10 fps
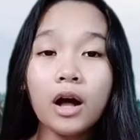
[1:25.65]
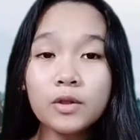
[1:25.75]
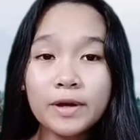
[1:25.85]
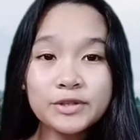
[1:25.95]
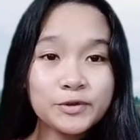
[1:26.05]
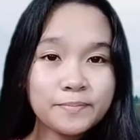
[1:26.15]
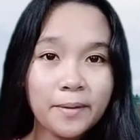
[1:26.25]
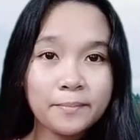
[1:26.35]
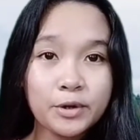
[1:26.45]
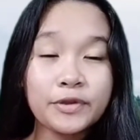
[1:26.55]
always
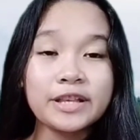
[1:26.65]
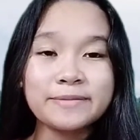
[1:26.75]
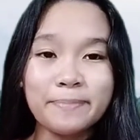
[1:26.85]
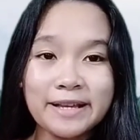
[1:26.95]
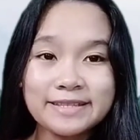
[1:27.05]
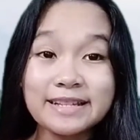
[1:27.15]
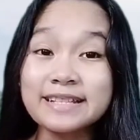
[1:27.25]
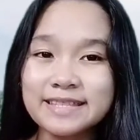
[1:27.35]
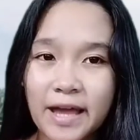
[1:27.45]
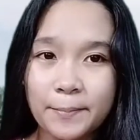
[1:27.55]
remember these basic
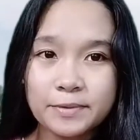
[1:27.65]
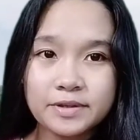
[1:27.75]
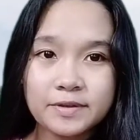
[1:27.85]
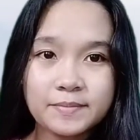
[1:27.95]
steps.